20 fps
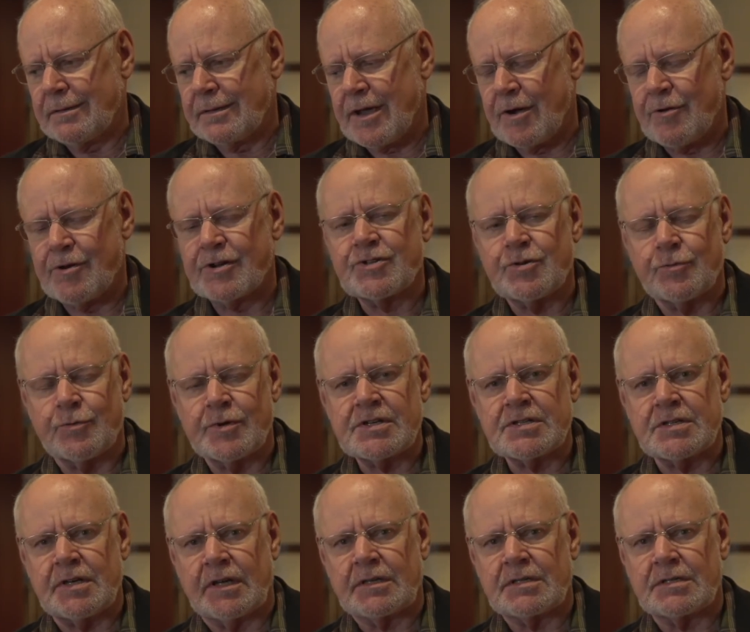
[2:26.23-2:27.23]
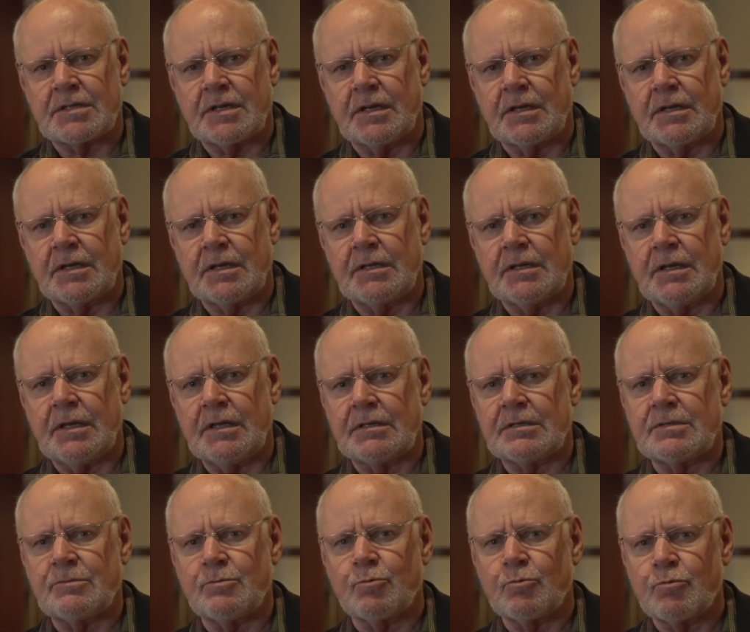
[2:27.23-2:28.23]
characteristics, and it,
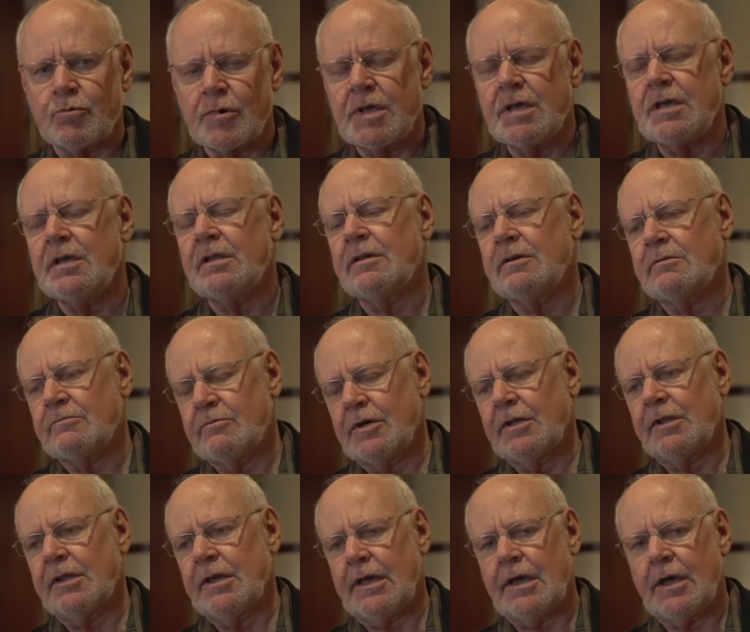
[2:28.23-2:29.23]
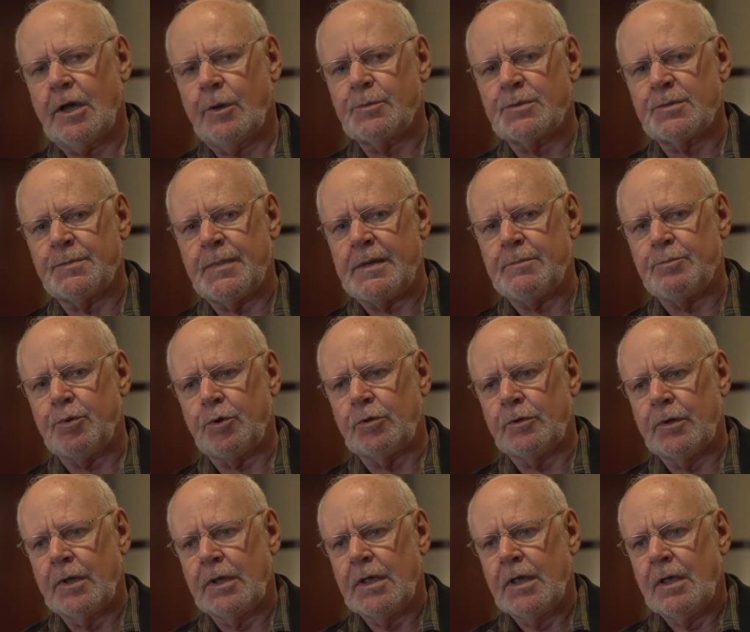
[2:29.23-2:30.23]
it really, really helps people
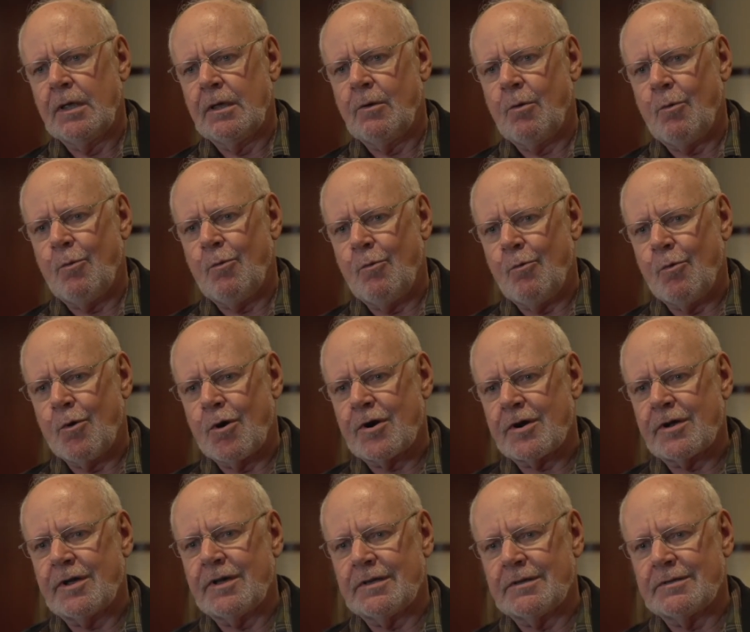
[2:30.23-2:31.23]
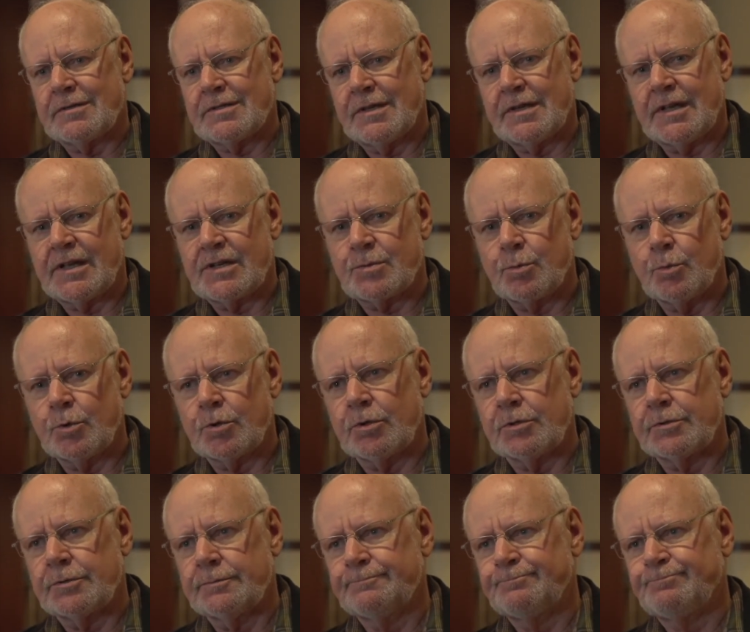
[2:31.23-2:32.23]
work in today's world.